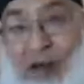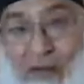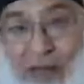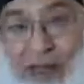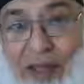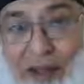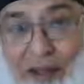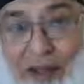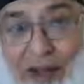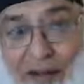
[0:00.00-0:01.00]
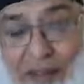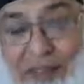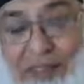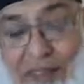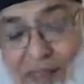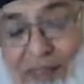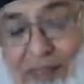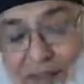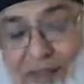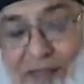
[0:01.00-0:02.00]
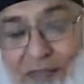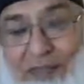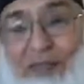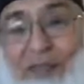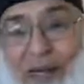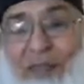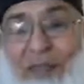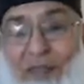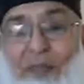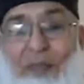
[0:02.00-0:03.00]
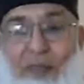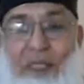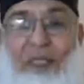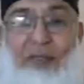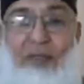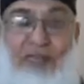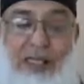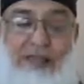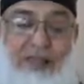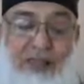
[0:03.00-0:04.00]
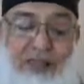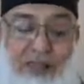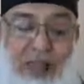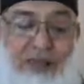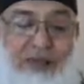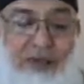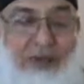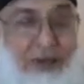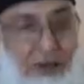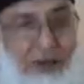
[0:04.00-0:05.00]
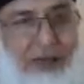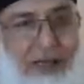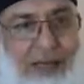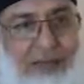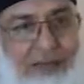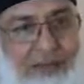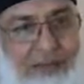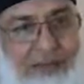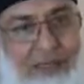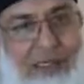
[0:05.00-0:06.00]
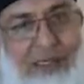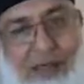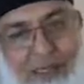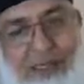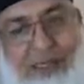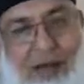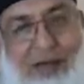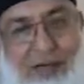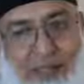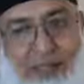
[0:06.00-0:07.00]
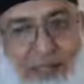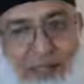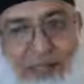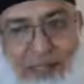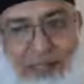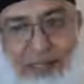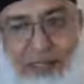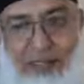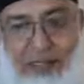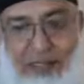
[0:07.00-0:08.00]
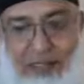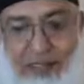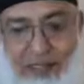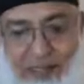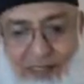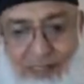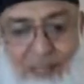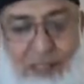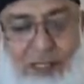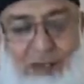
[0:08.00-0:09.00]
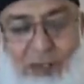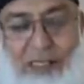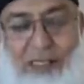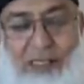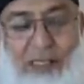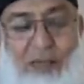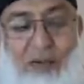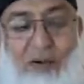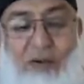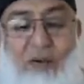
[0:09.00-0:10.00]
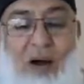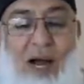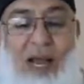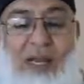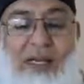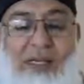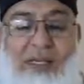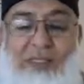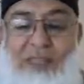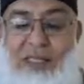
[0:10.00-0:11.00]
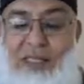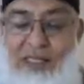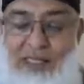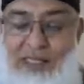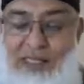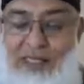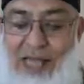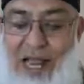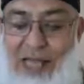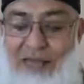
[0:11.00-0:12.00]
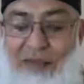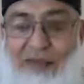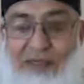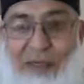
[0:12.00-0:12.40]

away at least 6 feet from other human beings to save yourself from corona. This is now in this 2020. While you see this act of